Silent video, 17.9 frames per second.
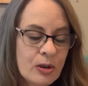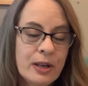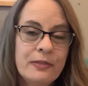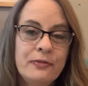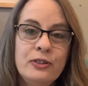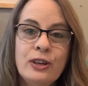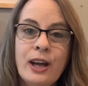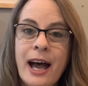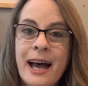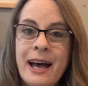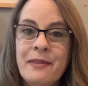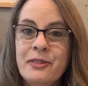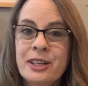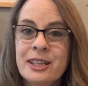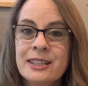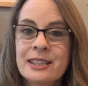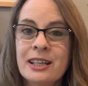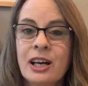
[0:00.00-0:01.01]
if you
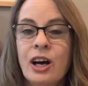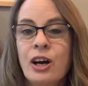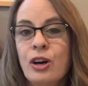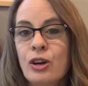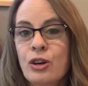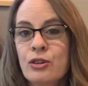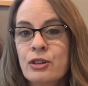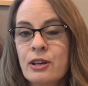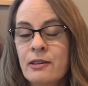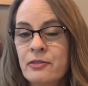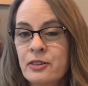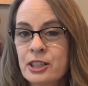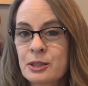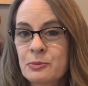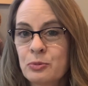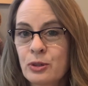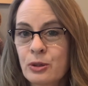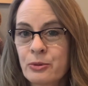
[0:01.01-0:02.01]
haven't heard of
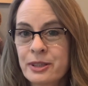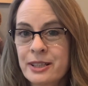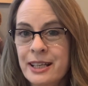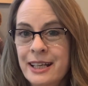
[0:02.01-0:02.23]
Explore with